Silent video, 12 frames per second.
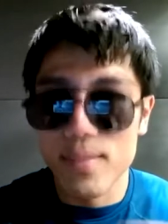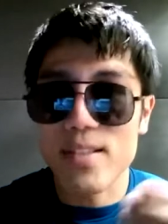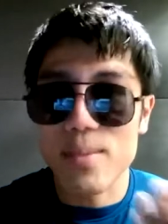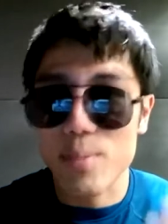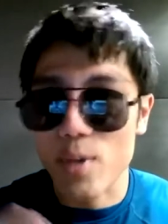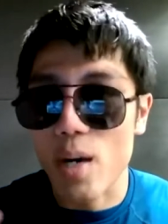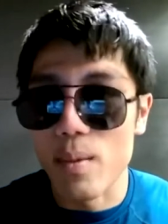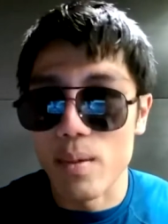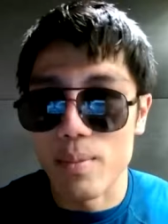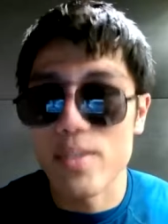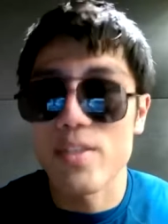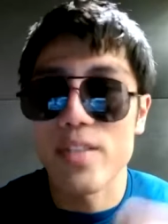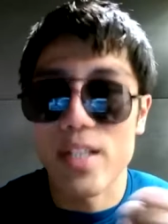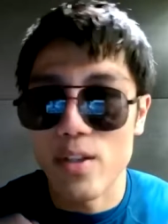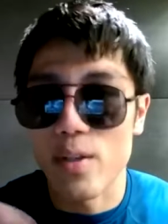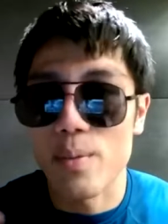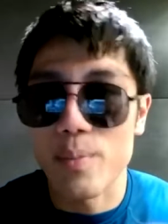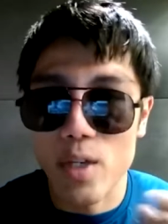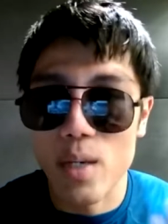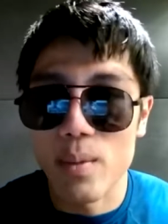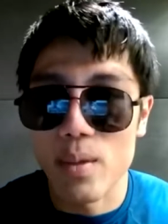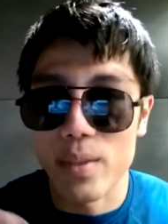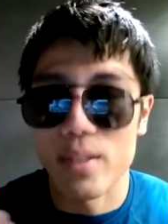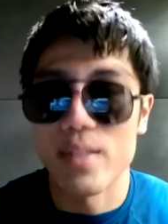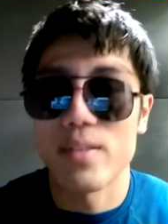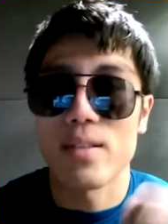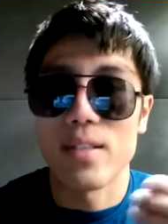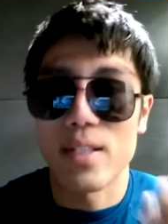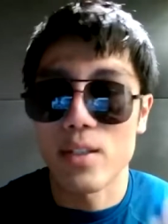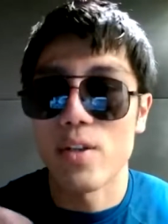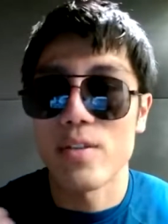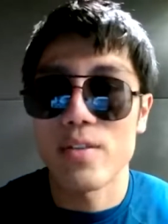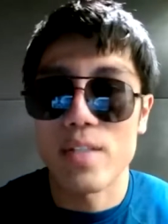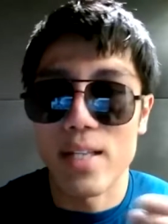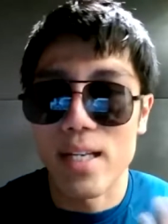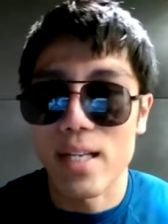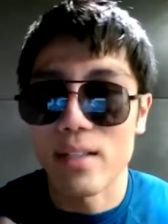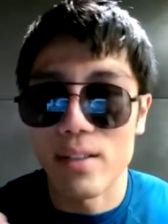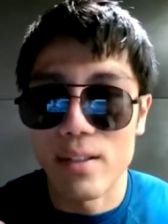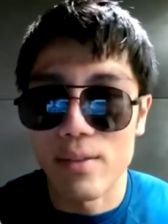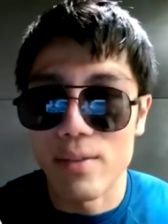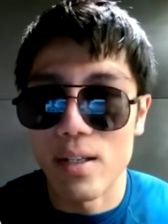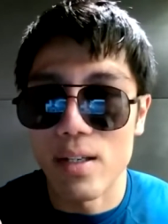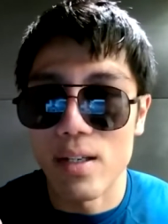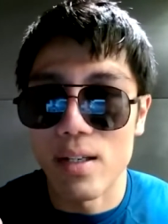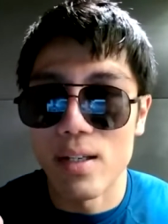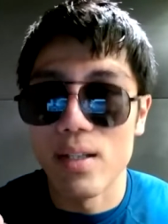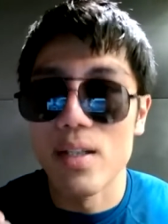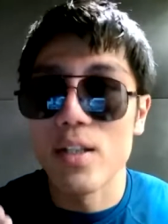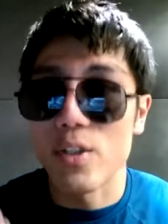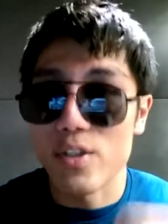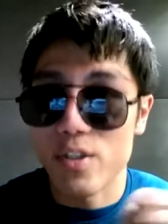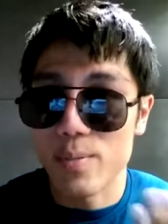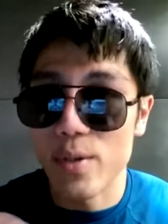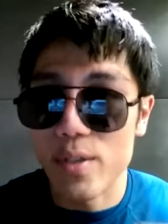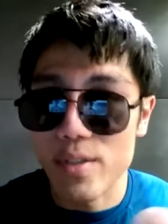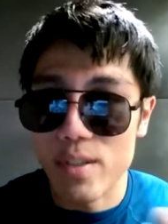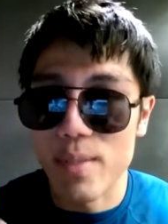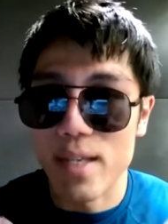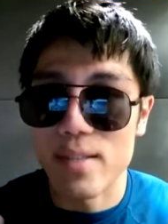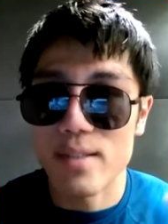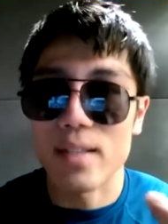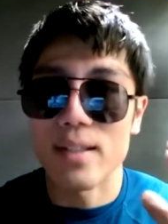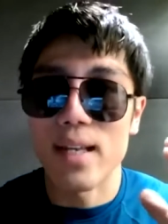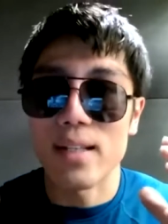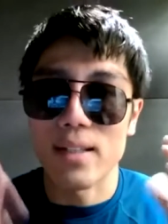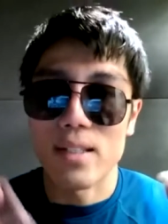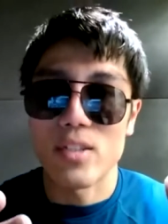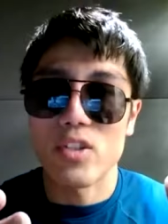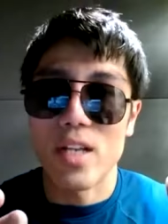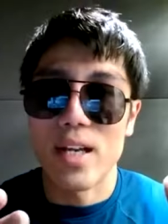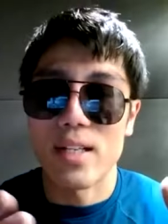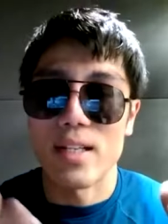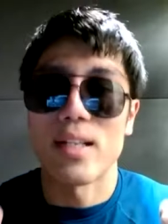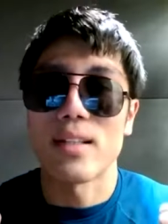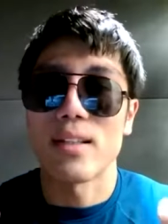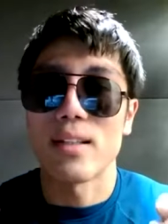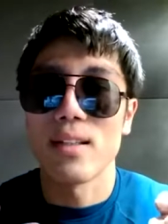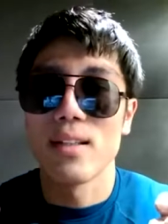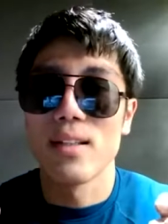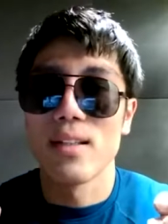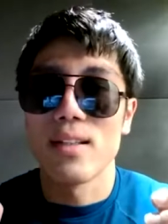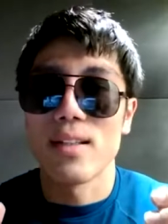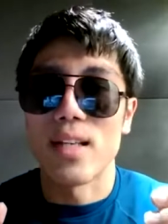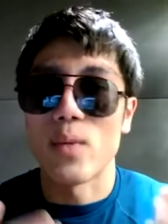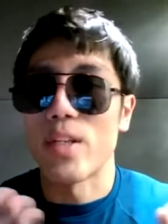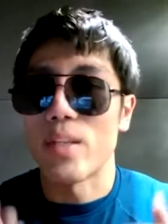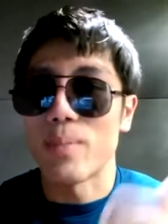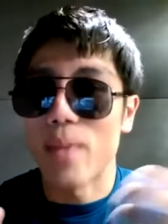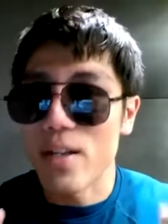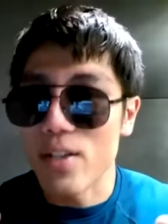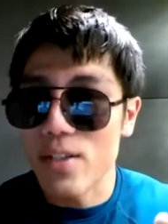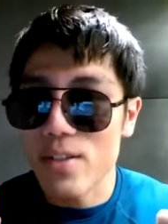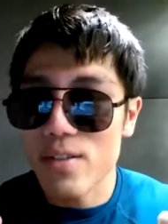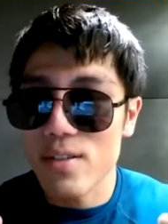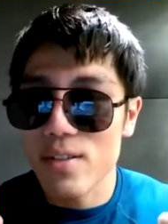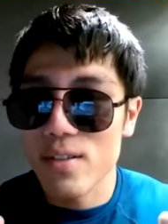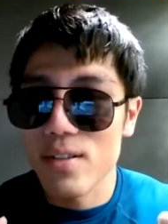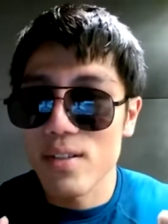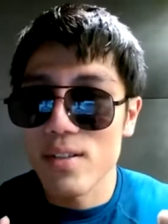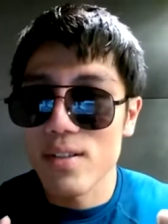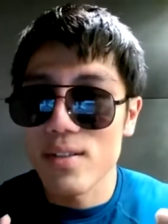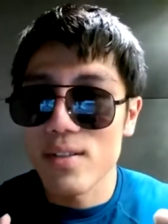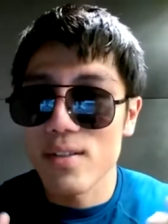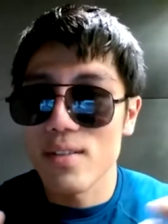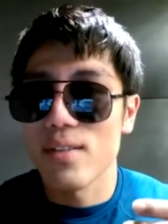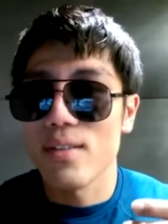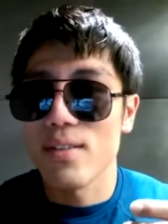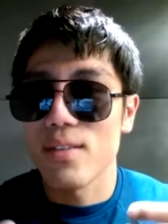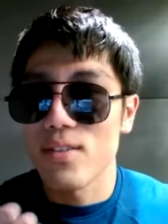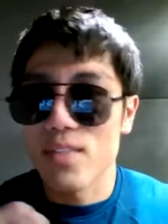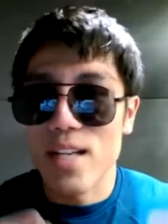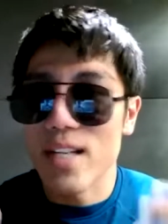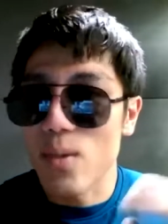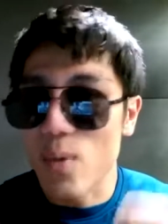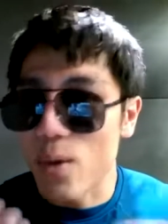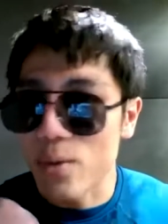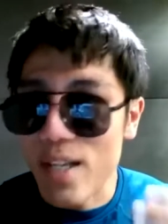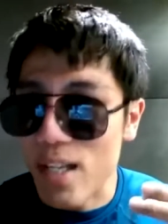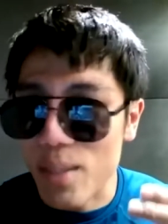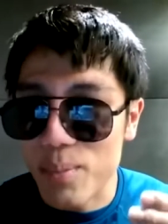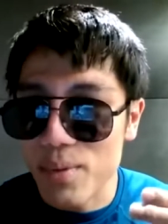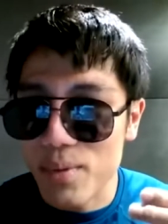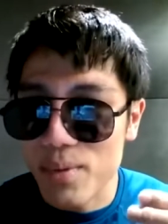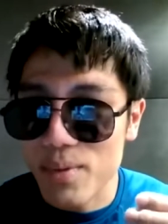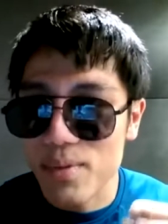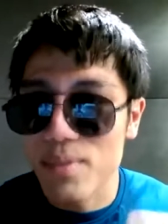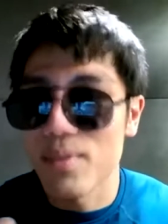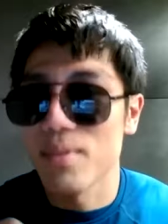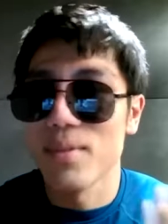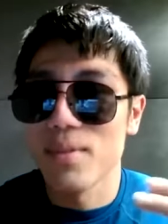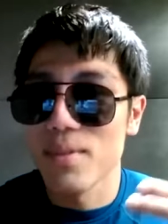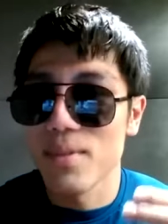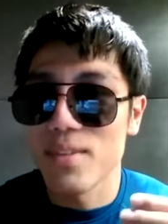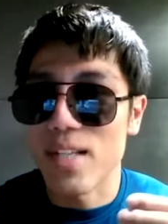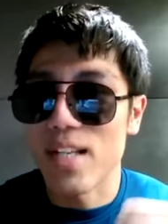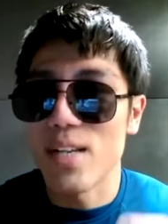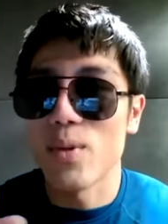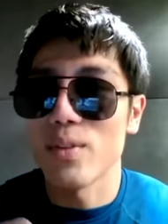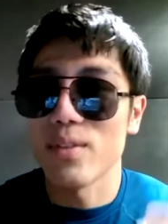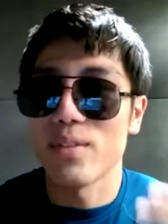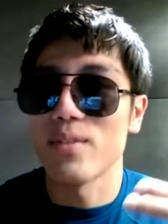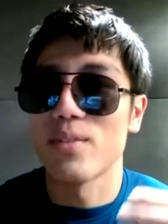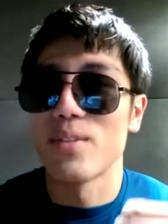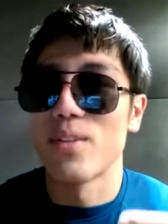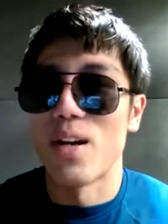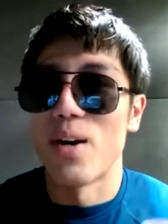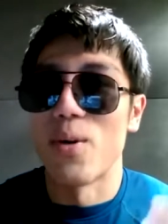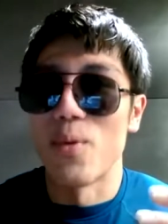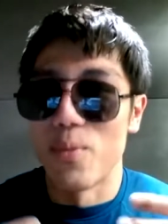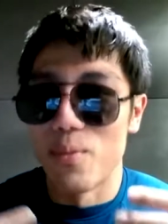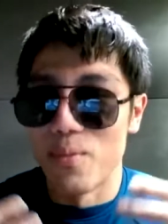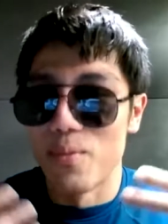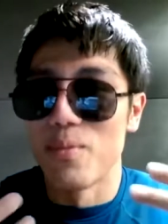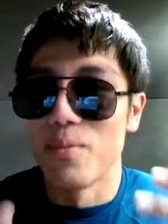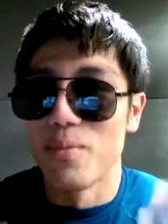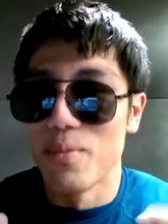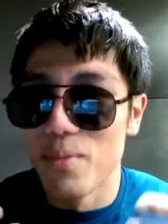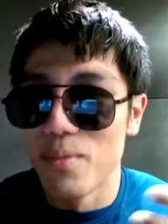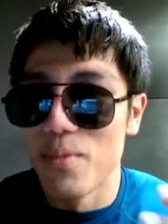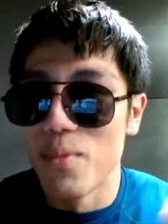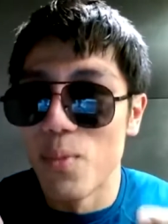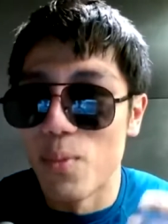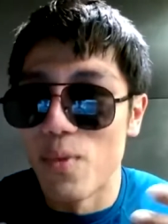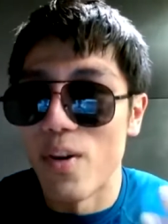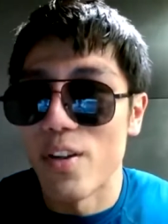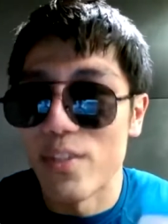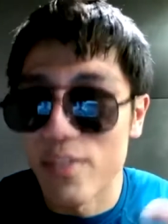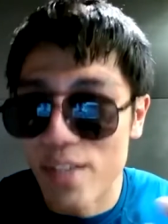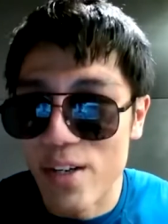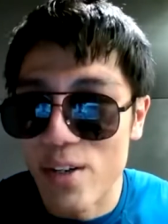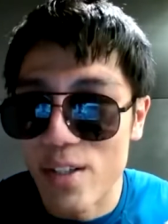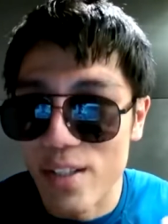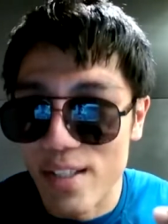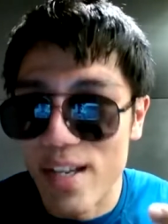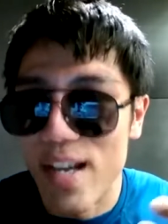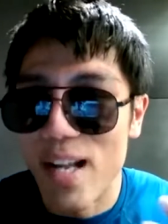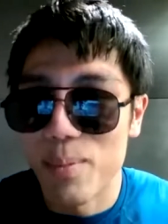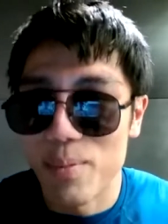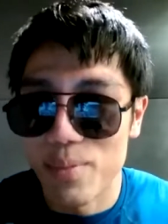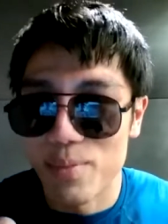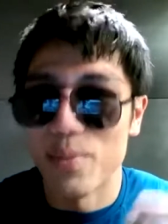that's a problem. That's a general problem with this the constant negative uh, conspiracy-based attack against China. That that when it matters, China won't help. China won't, you know, voluntarily help